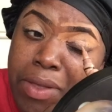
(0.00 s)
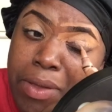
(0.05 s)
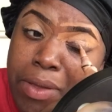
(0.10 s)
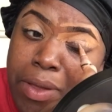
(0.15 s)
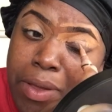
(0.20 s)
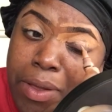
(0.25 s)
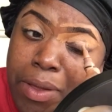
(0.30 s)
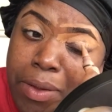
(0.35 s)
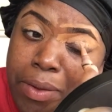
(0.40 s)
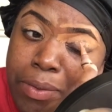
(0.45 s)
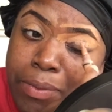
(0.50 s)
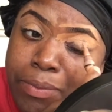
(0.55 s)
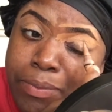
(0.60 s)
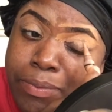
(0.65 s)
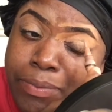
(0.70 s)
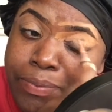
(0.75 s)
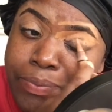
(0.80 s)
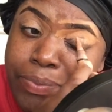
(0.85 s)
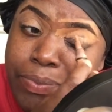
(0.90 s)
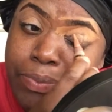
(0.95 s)
it. Um,
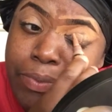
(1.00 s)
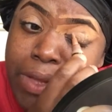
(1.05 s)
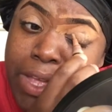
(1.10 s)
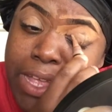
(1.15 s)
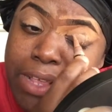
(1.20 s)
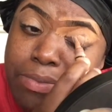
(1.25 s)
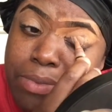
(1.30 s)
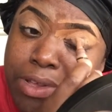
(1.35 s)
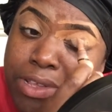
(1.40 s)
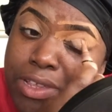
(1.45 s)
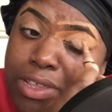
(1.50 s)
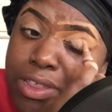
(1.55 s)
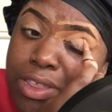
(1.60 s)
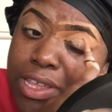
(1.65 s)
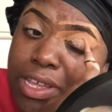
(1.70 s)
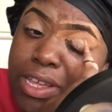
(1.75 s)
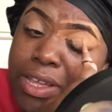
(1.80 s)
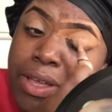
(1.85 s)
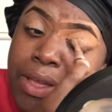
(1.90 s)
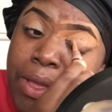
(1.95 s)
because most of
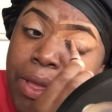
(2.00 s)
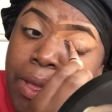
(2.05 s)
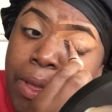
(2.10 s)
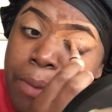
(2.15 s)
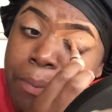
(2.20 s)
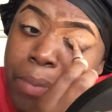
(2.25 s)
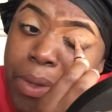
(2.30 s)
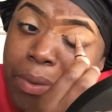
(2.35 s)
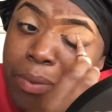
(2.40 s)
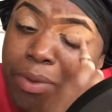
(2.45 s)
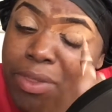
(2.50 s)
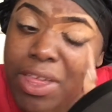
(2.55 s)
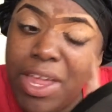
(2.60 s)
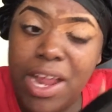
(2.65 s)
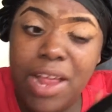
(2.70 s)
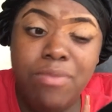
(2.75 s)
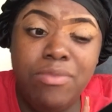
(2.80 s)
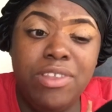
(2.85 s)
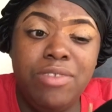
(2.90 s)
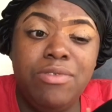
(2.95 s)
the people that
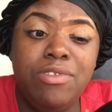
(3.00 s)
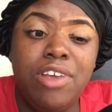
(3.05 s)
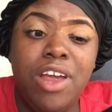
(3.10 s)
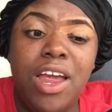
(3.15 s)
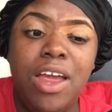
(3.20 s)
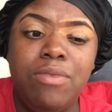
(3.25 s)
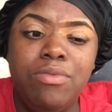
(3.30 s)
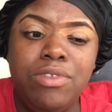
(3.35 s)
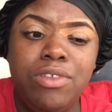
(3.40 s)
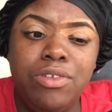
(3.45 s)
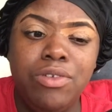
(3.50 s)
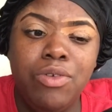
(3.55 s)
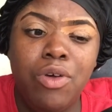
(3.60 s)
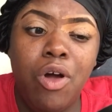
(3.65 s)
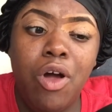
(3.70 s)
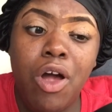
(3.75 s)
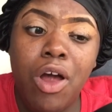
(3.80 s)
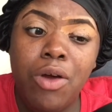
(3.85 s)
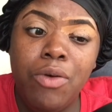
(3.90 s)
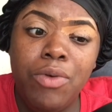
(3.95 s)
I'm subscribed to
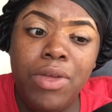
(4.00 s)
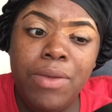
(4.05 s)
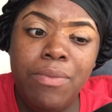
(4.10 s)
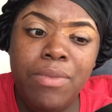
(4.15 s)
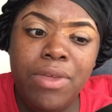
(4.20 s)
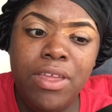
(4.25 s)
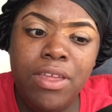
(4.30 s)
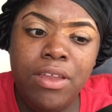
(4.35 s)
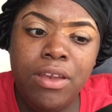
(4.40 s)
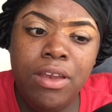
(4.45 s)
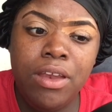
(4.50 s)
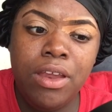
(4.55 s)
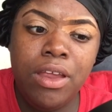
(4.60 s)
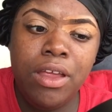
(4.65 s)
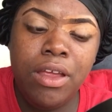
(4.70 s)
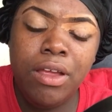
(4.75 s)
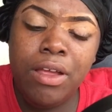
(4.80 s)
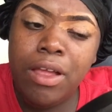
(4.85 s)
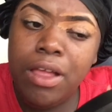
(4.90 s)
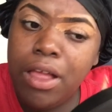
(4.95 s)
are women,
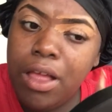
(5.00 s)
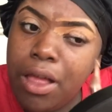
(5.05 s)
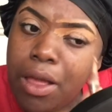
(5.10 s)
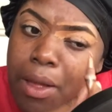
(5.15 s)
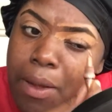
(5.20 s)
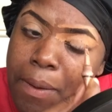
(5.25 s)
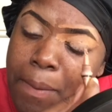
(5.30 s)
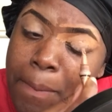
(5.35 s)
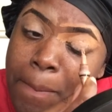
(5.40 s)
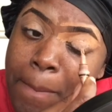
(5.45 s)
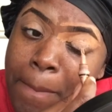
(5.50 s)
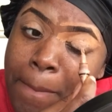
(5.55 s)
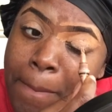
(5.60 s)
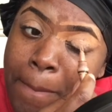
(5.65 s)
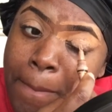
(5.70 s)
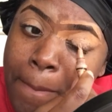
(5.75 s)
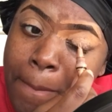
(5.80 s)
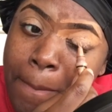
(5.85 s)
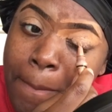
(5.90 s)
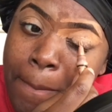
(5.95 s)
um,
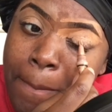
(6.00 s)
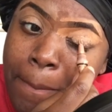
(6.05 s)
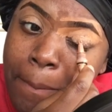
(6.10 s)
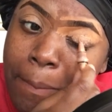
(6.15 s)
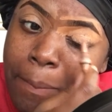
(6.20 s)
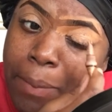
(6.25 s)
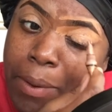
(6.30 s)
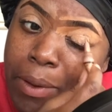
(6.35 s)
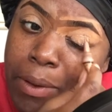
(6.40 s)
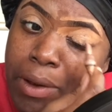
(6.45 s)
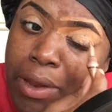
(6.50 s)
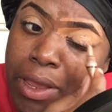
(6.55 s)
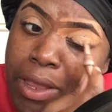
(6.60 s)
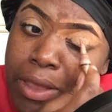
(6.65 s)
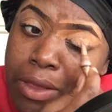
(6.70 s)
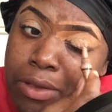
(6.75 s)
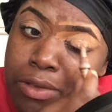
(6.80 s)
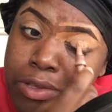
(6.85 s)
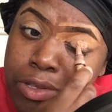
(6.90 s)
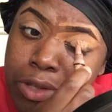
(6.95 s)

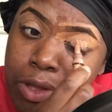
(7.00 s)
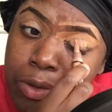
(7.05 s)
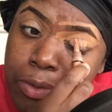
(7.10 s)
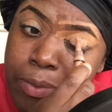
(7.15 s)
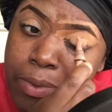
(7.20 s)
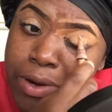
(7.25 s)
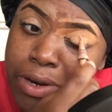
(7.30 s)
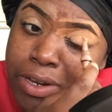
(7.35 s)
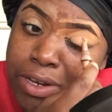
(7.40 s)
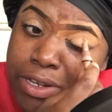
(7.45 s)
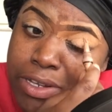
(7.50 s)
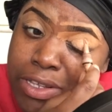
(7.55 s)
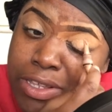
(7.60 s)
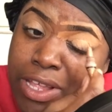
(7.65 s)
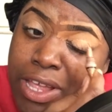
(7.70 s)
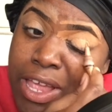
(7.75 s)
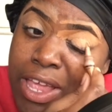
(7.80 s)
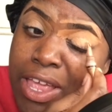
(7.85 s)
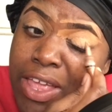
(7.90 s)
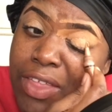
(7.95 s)
beauty YouTubers.
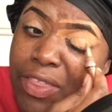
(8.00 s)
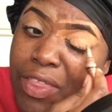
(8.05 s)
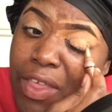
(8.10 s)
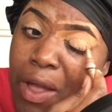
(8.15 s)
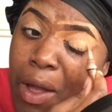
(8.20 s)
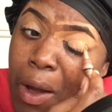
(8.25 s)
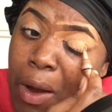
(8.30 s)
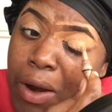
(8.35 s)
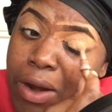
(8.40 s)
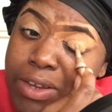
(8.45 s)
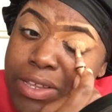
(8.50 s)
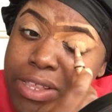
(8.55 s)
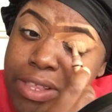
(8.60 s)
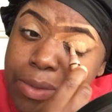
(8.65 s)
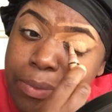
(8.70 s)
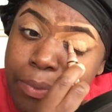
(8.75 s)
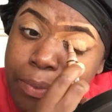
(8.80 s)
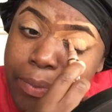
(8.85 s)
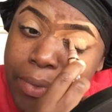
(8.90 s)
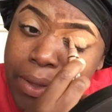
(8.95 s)
There are
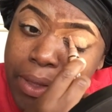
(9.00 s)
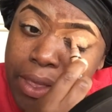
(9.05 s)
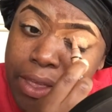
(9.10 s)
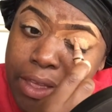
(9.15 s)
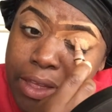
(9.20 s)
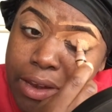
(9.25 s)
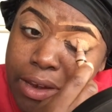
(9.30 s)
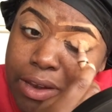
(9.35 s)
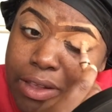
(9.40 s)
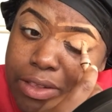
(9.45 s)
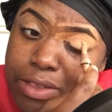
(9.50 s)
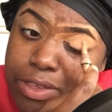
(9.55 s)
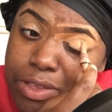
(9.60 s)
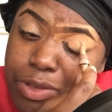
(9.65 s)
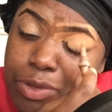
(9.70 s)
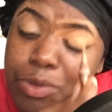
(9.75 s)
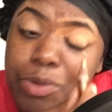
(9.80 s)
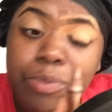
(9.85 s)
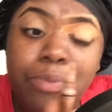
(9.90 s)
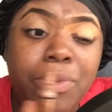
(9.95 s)
some men
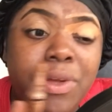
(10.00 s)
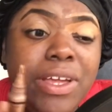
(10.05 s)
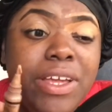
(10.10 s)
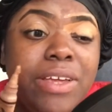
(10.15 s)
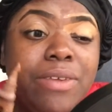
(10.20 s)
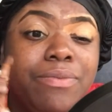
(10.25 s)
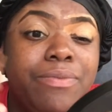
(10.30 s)
too, but